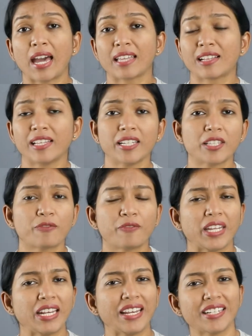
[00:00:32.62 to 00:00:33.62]
Athletes
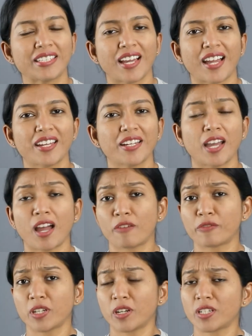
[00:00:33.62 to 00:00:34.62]
feeling tired
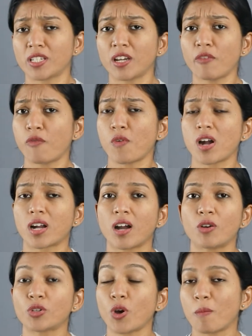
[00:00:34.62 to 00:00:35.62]
after a tough
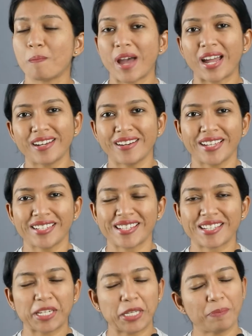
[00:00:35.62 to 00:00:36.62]
workout or bad
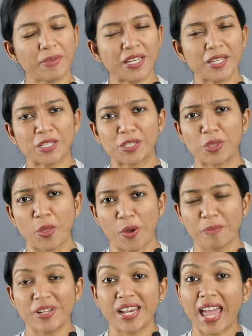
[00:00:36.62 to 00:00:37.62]
night's sleep is
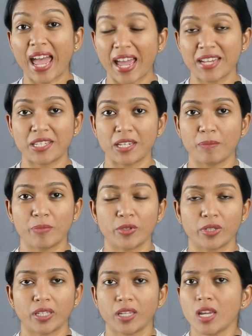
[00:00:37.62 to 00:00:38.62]
normal and
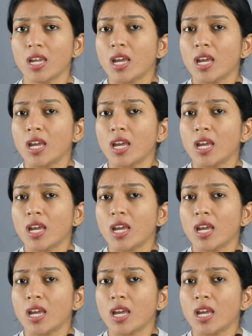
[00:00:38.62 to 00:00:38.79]
temporary.